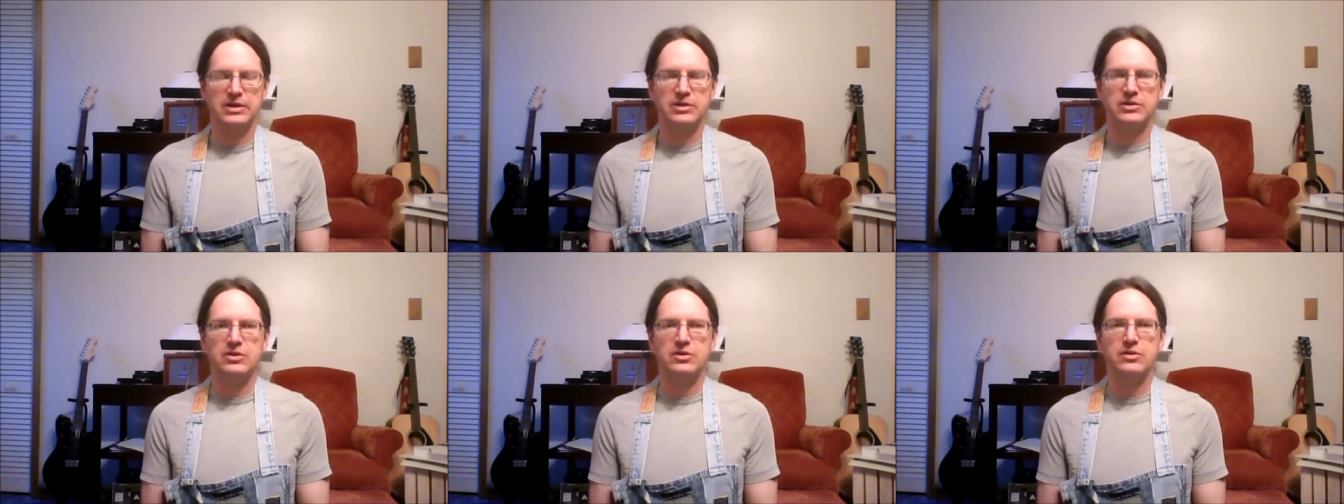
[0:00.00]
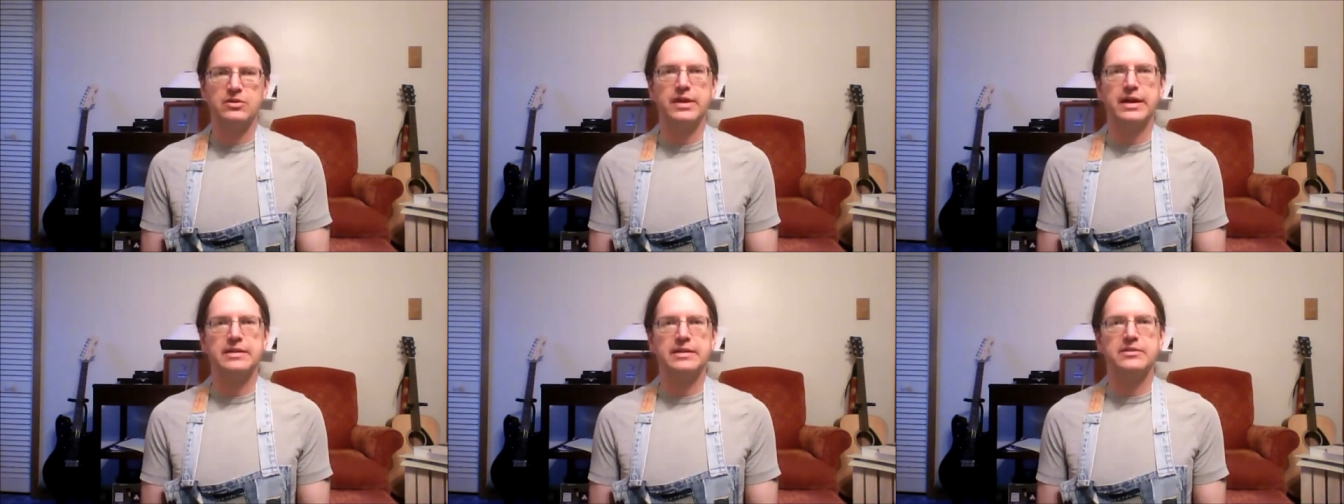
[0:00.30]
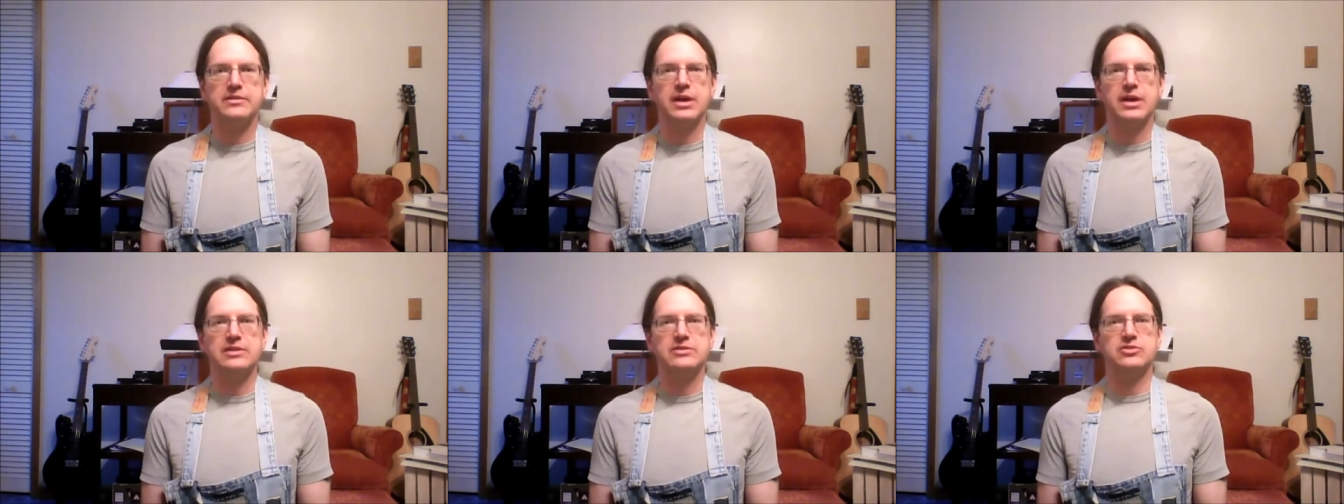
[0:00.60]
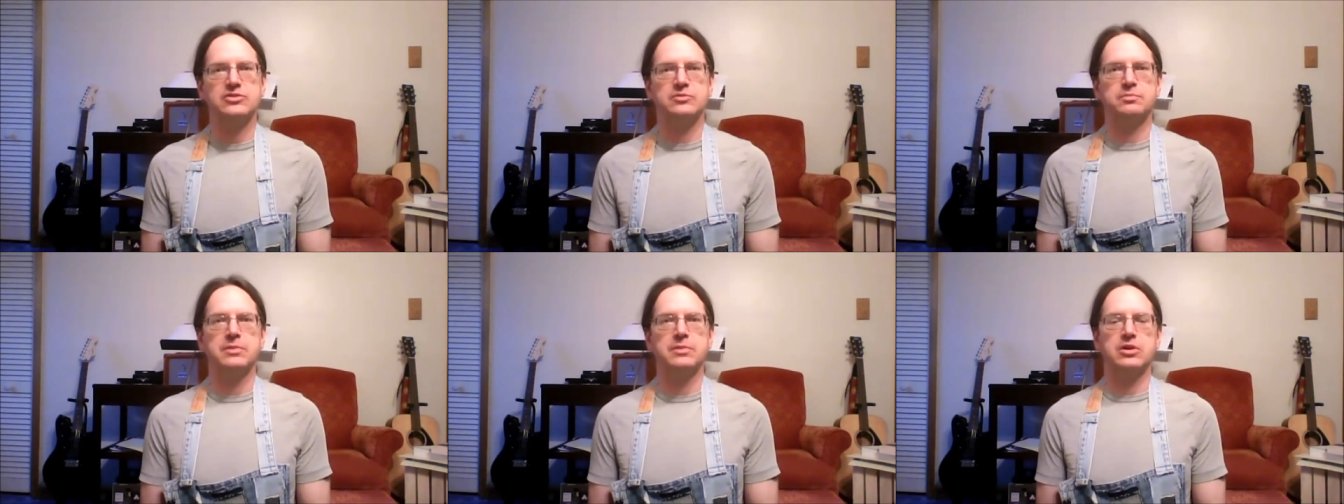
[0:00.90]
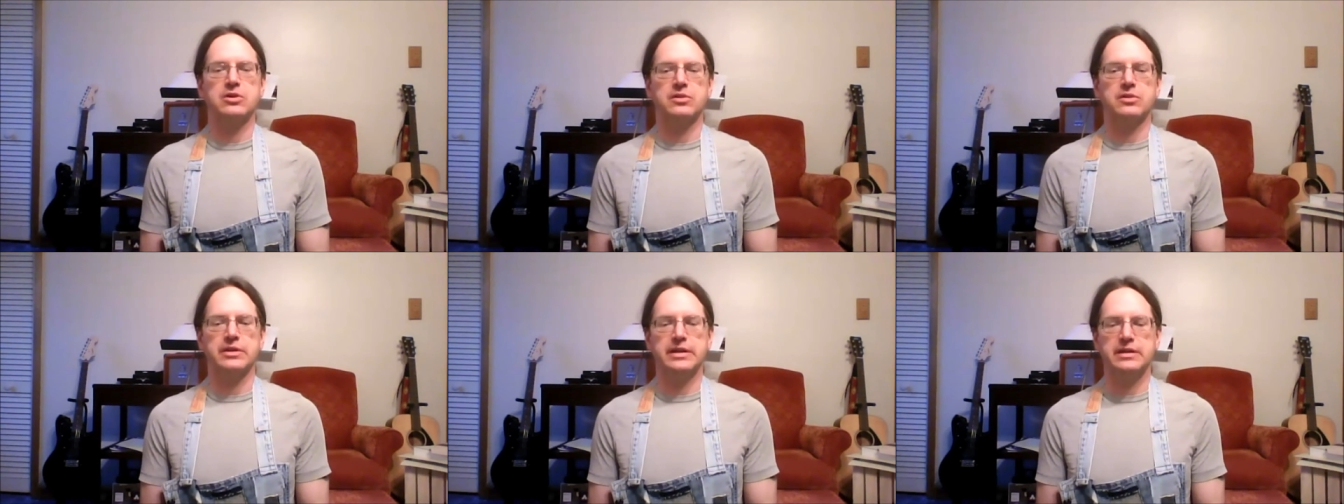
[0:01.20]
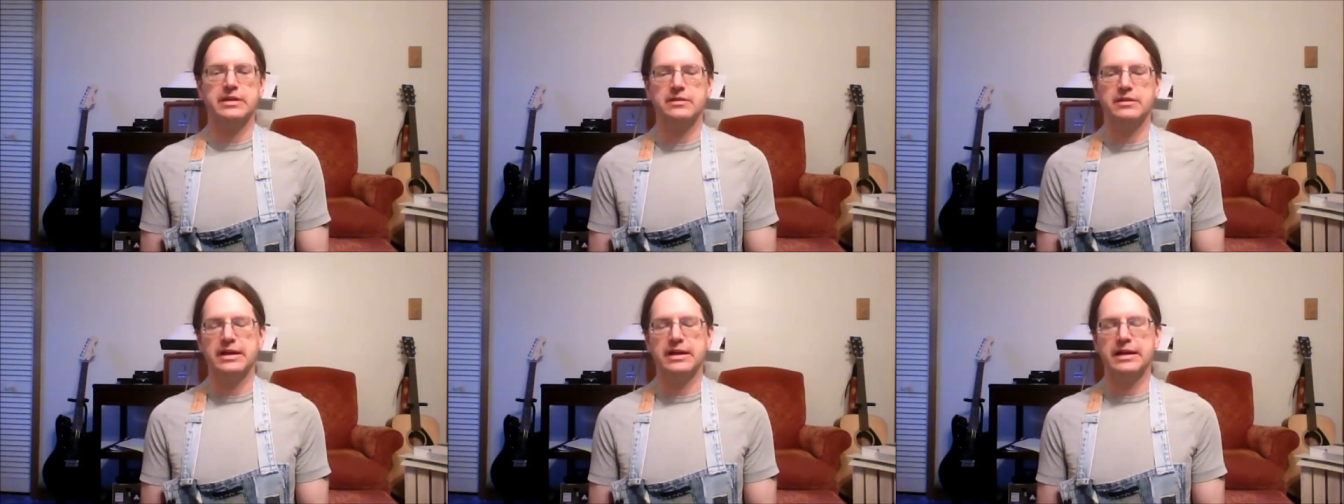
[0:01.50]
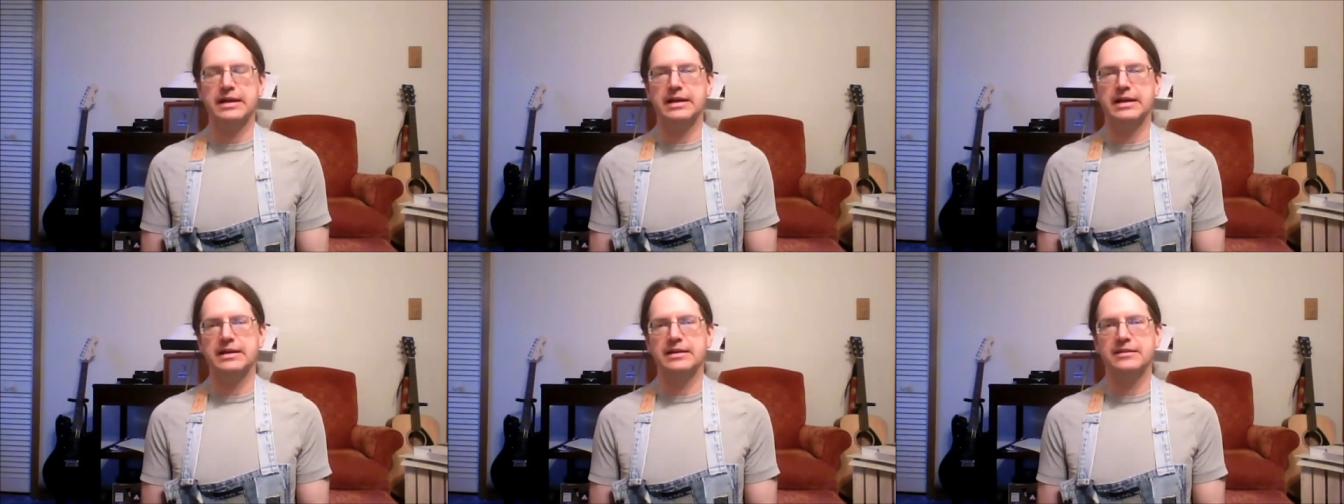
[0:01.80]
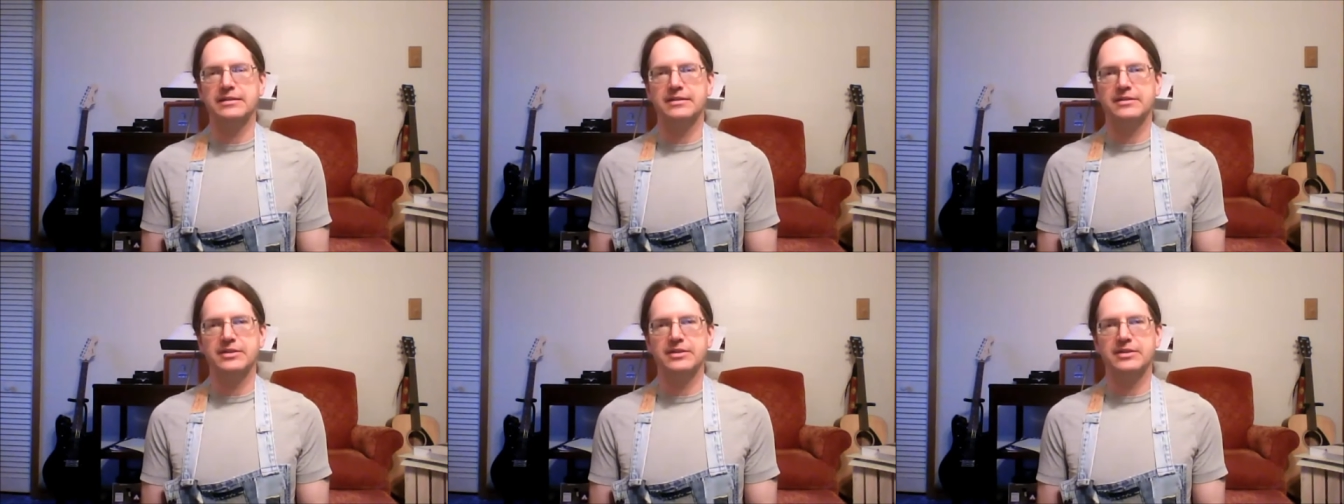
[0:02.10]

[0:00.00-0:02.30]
You know, that not just merely, uh,